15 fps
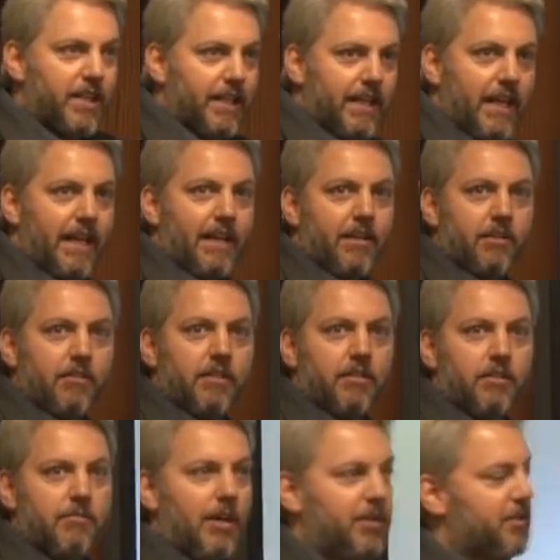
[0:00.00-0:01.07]
tugging at your
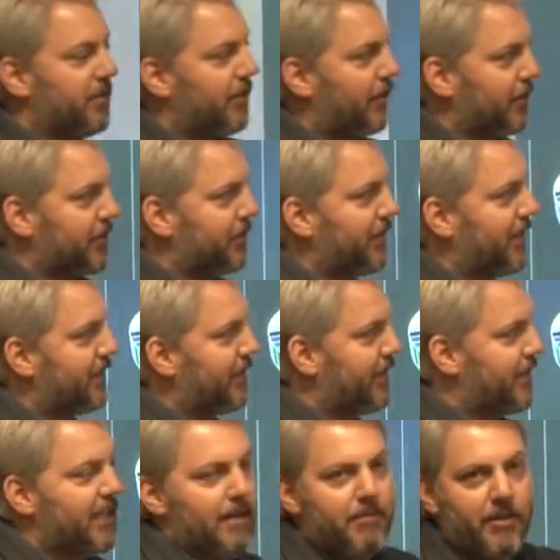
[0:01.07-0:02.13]
little emotional heartstrings
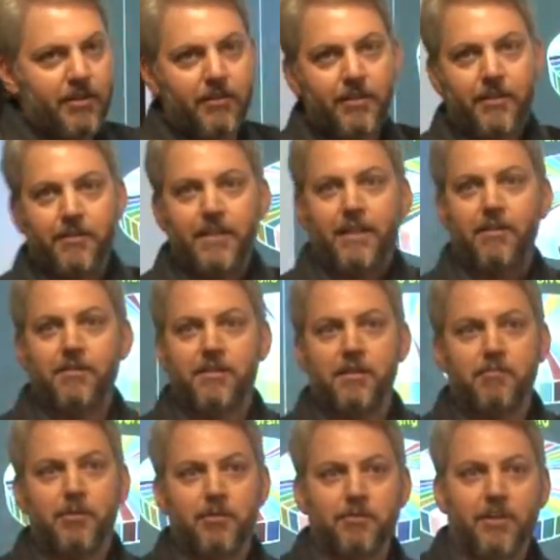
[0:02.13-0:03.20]
every time you hear your ticker
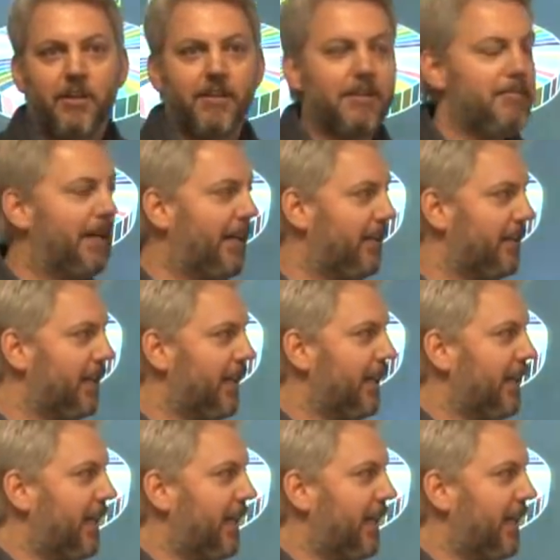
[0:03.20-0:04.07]
symbol talked about,